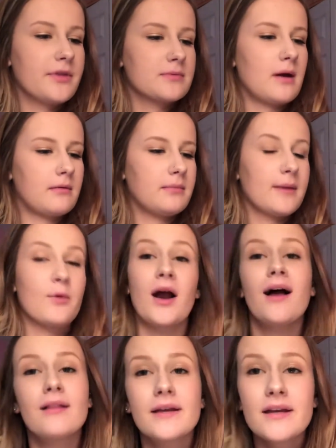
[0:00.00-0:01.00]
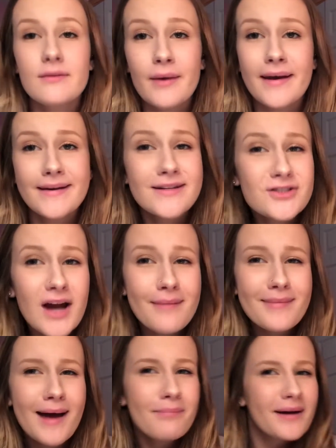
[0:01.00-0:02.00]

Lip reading: there's probably a more elegant way to describe that,